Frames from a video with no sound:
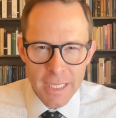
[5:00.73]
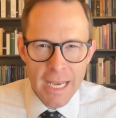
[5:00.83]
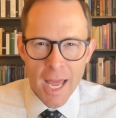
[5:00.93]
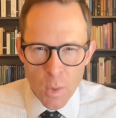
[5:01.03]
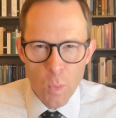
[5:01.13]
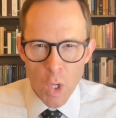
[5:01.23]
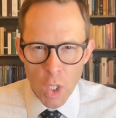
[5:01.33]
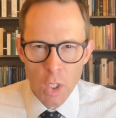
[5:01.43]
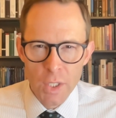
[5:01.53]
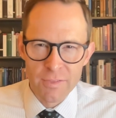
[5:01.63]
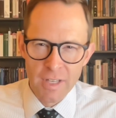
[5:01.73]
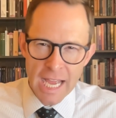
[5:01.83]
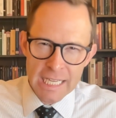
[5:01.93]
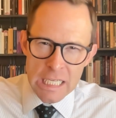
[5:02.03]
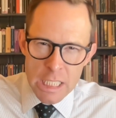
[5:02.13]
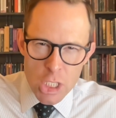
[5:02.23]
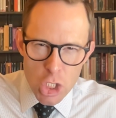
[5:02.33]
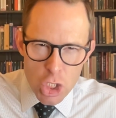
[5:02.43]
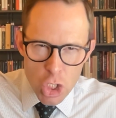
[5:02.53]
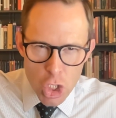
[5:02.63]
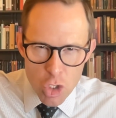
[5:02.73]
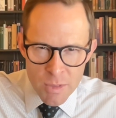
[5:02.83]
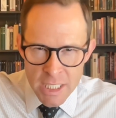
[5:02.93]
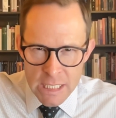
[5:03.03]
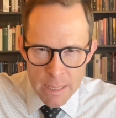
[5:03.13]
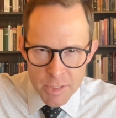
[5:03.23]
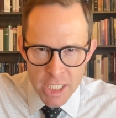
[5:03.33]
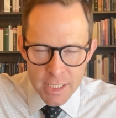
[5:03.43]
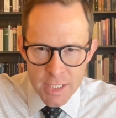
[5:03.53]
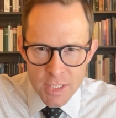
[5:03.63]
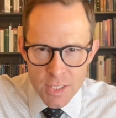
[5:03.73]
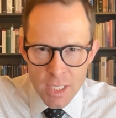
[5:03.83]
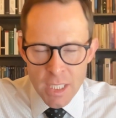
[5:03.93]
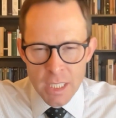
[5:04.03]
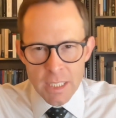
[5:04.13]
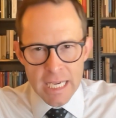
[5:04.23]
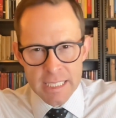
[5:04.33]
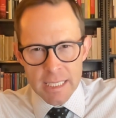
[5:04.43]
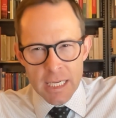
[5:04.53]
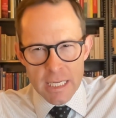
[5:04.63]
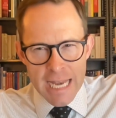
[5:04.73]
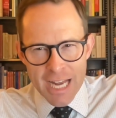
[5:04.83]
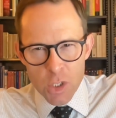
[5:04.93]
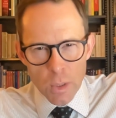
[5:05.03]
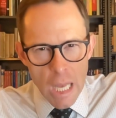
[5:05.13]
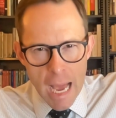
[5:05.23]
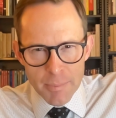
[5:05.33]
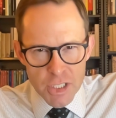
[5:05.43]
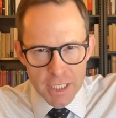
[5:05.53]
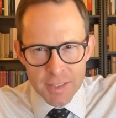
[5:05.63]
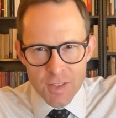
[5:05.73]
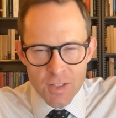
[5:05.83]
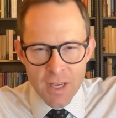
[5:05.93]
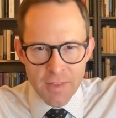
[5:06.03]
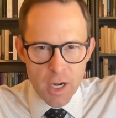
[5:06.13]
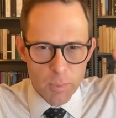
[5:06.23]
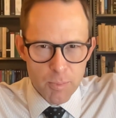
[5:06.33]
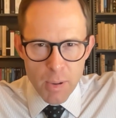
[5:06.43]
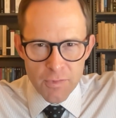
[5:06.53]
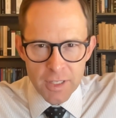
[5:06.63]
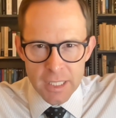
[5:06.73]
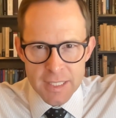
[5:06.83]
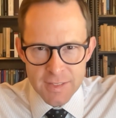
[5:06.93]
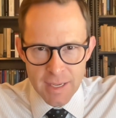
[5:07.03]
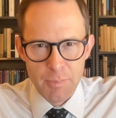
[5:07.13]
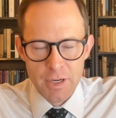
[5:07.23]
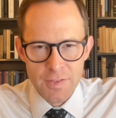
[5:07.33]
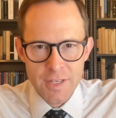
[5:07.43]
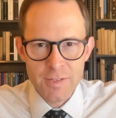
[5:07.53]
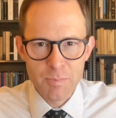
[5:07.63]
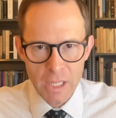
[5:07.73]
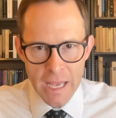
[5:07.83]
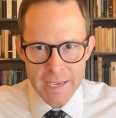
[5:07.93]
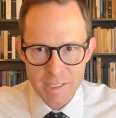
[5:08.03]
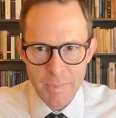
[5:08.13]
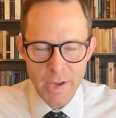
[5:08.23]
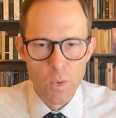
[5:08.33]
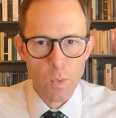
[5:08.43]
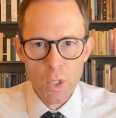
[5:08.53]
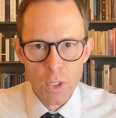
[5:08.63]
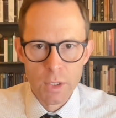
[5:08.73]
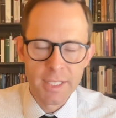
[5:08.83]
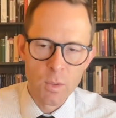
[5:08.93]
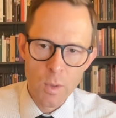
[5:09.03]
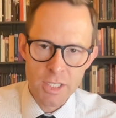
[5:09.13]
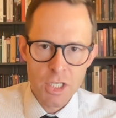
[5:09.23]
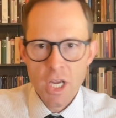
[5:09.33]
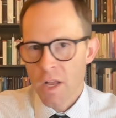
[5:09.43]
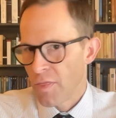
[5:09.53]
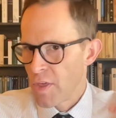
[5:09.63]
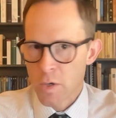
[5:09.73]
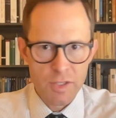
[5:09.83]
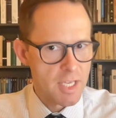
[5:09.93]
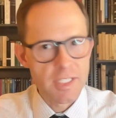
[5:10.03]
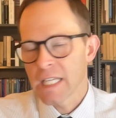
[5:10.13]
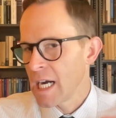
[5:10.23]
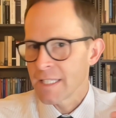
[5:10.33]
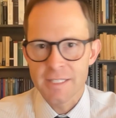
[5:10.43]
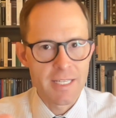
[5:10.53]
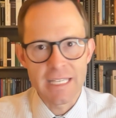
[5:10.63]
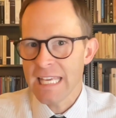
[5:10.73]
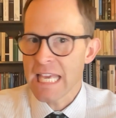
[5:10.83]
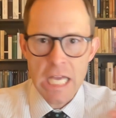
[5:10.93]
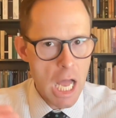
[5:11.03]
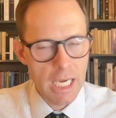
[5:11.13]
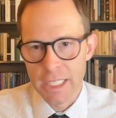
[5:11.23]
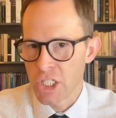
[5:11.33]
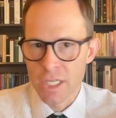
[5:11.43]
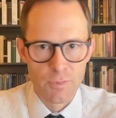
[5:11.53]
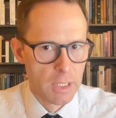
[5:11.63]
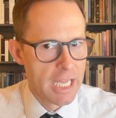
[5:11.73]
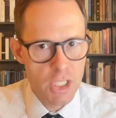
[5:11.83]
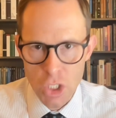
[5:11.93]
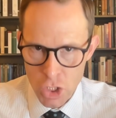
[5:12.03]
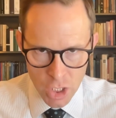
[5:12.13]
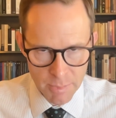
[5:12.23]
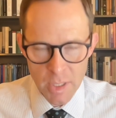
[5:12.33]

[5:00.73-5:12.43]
not a world of like human subjects and natural objects that are perfectly separate. This play is about a world in which there's this constant ecology of relationship